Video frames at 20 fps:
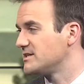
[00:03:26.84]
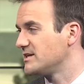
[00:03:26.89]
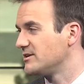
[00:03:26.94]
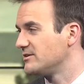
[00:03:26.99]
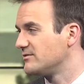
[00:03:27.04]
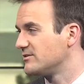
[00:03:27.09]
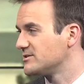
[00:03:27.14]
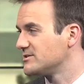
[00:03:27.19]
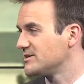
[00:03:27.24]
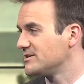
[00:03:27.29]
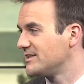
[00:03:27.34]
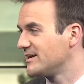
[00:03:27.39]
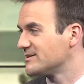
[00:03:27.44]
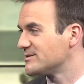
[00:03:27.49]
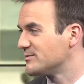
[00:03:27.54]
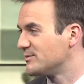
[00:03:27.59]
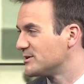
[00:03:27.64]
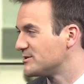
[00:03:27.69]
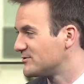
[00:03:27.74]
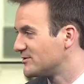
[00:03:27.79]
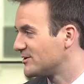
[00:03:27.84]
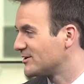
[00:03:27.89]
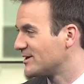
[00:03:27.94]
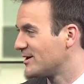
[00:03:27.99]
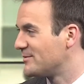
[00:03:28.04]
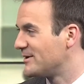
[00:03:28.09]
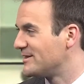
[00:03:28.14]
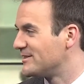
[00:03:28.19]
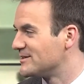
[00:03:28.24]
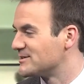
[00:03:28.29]
Wright State University. Thanks so much
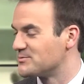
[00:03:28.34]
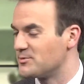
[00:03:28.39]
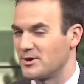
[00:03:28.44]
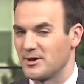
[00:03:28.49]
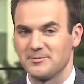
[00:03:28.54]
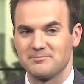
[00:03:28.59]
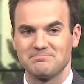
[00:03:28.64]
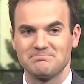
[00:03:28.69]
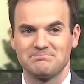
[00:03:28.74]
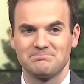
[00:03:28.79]
for coming in this morning